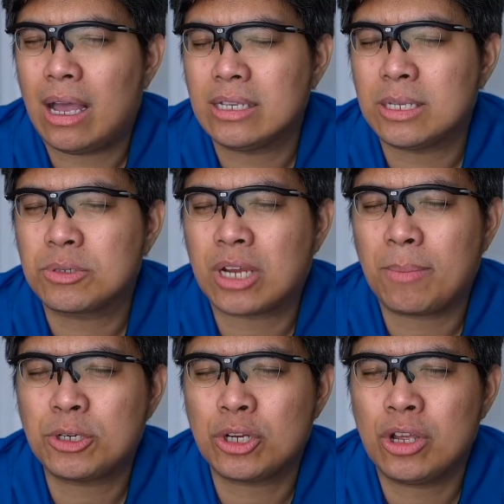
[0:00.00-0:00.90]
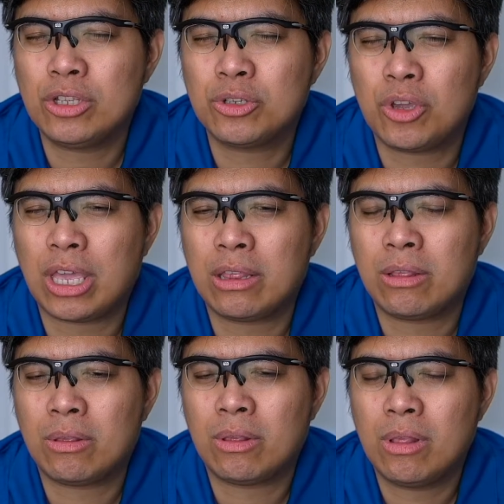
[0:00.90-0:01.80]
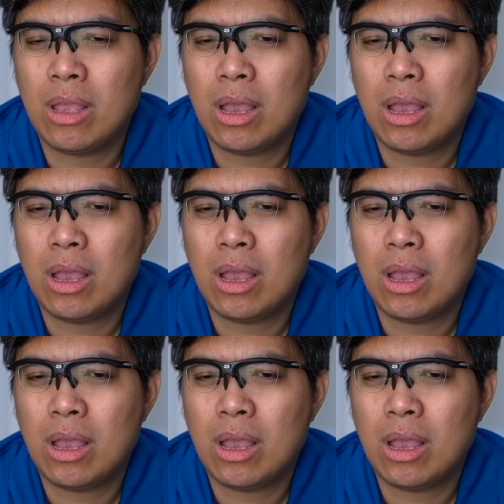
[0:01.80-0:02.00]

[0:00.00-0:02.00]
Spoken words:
subscription, so you can